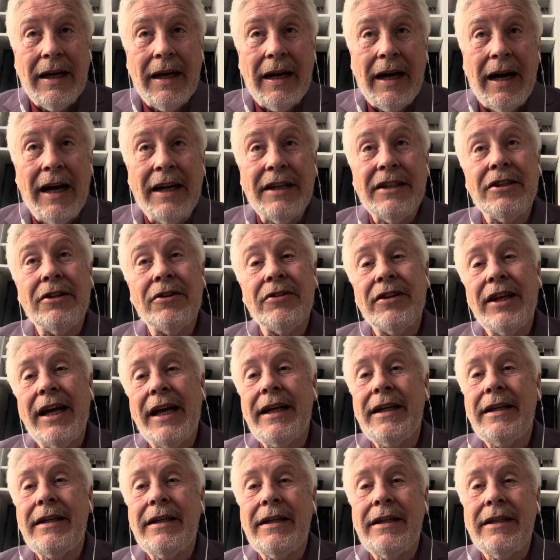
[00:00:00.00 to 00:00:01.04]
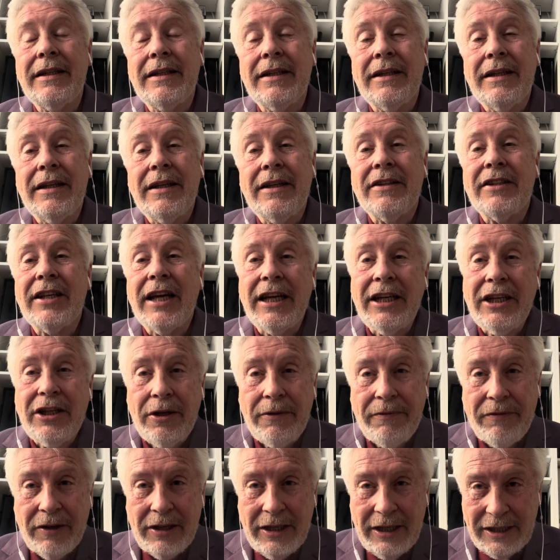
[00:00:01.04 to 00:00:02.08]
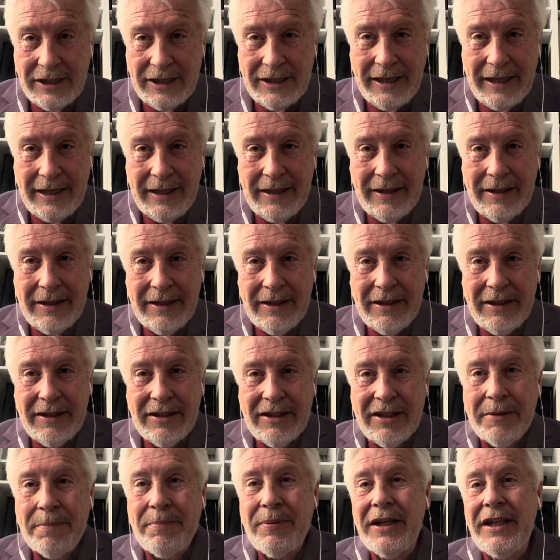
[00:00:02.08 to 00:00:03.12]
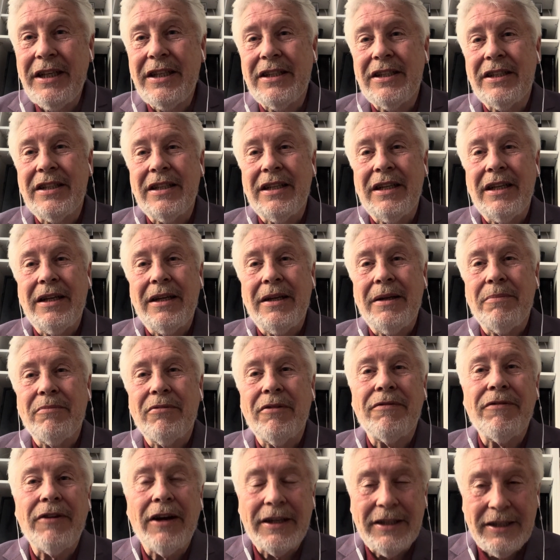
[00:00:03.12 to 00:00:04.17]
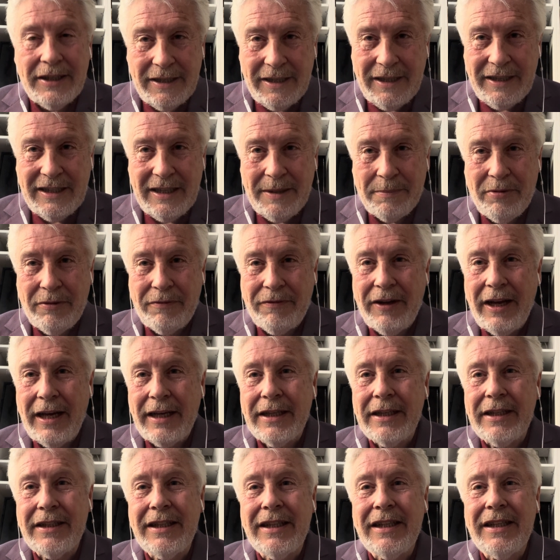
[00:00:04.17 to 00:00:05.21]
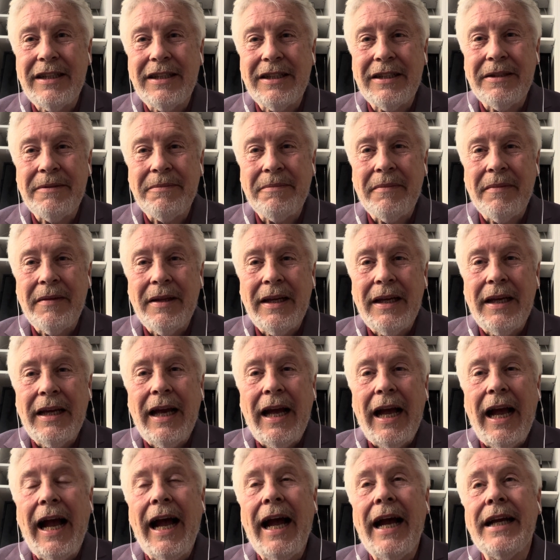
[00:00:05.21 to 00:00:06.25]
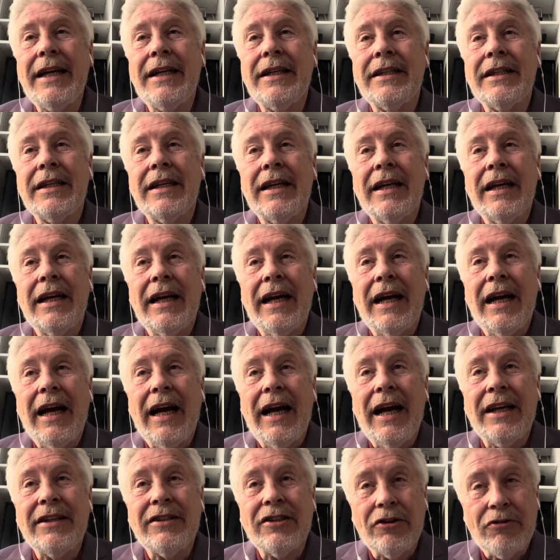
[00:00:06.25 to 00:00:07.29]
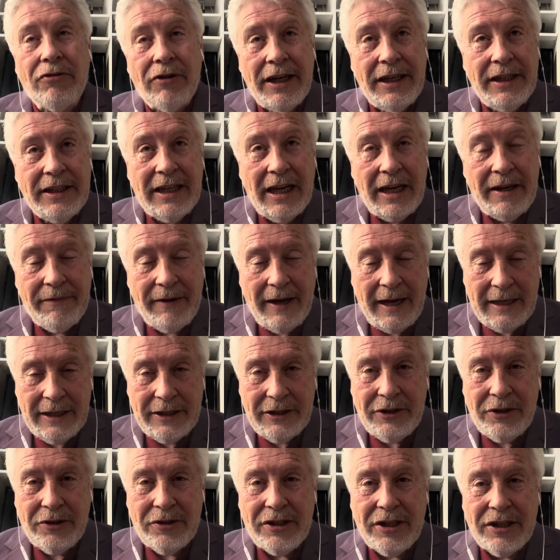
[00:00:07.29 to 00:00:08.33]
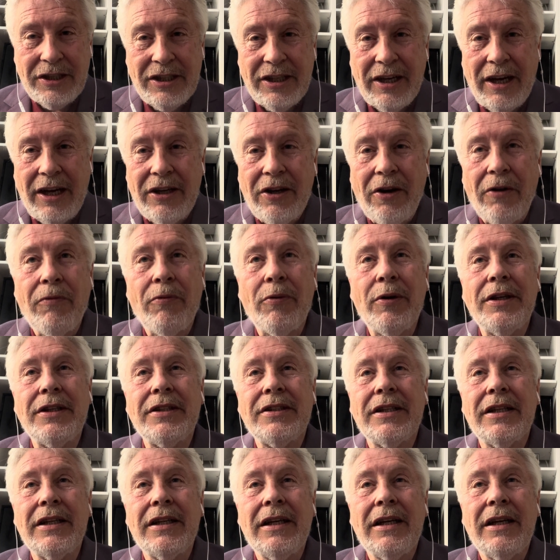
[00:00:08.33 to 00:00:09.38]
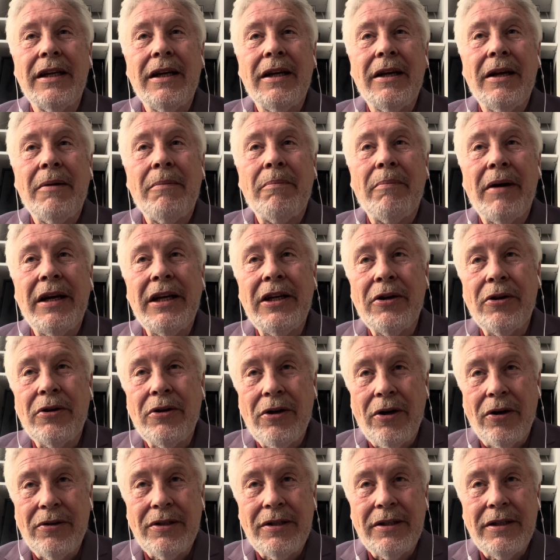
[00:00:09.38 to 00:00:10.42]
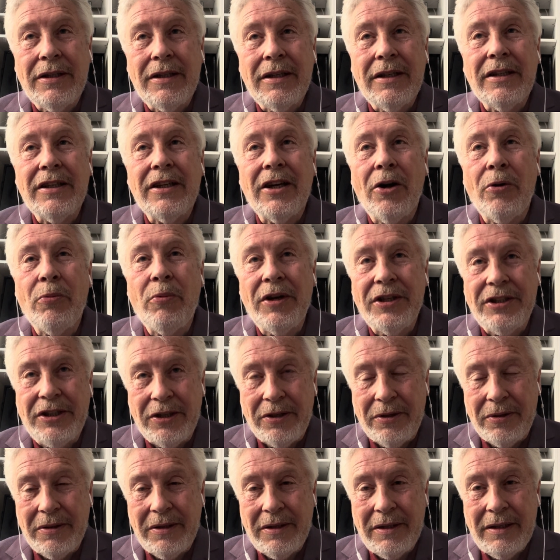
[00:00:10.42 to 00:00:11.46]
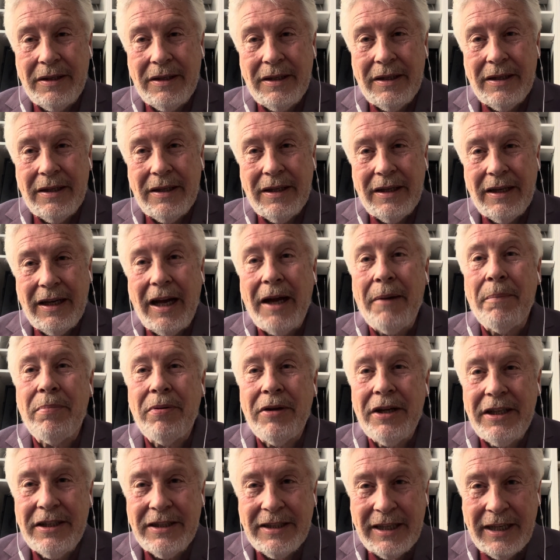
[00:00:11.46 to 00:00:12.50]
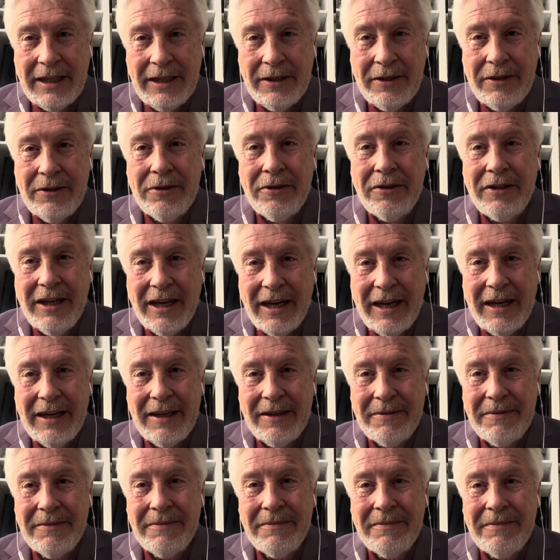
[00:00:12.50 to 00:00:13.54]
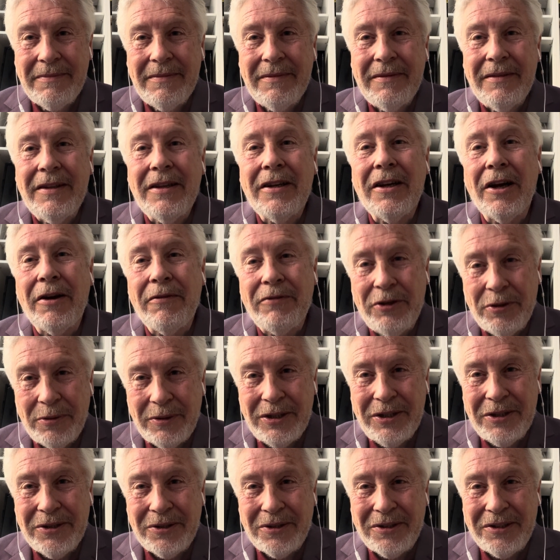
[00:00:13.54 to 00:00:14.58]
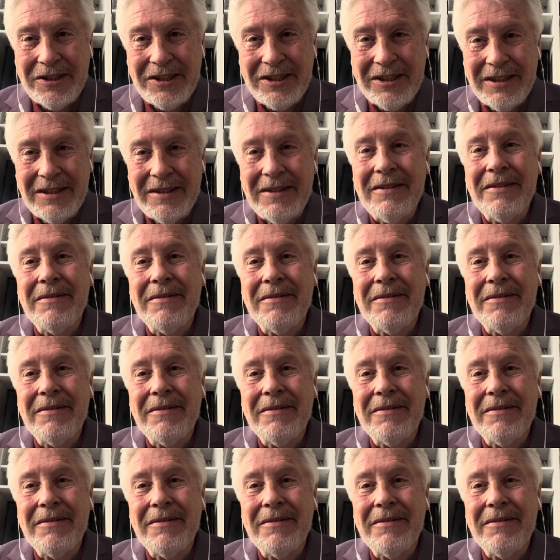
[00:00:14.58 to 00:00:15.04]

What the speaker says: Until then, thank you for listening to Pete's Profundities and Profanities, and as the great Dave Allen used to sign off with, may your God go with you, and please take good care of you and yours.